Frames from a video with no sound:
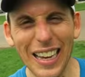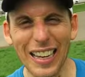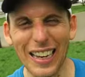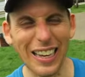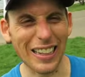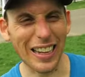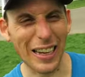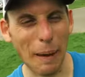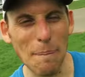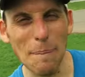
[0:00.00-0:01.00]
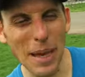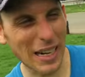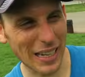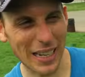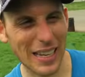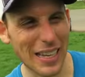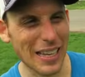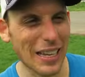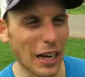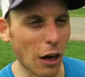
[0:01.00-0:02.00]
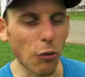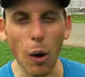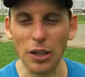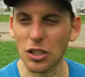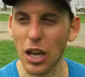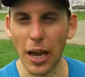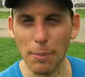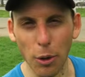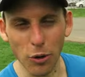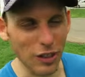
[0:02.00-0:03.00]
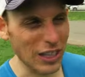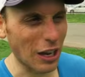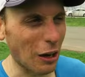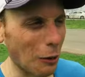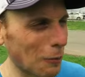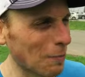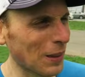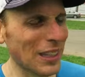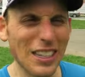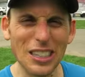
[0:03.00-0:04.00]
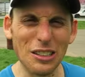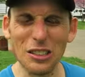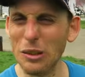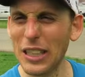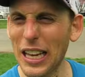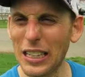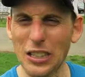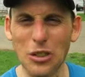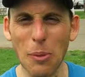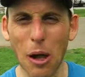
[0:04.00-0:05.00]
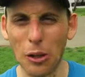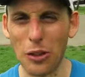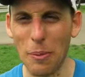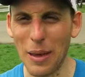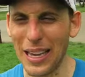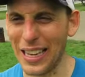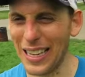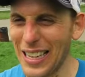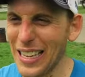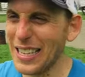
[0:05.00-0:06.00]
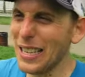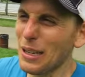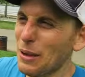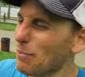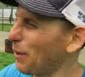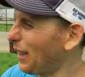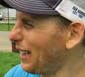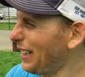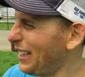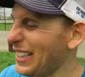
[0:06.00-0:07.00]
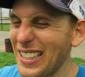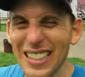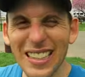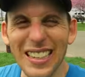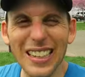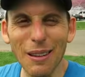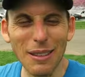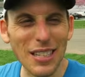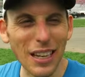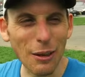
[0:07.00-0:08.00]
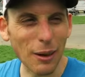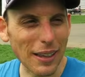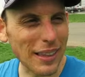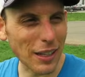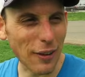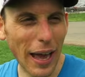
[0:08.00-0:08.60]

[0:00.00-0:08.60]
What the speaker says: I got like a minute of watch time per video, so it doesn't really get any smaller than me. But let me tell you what I think of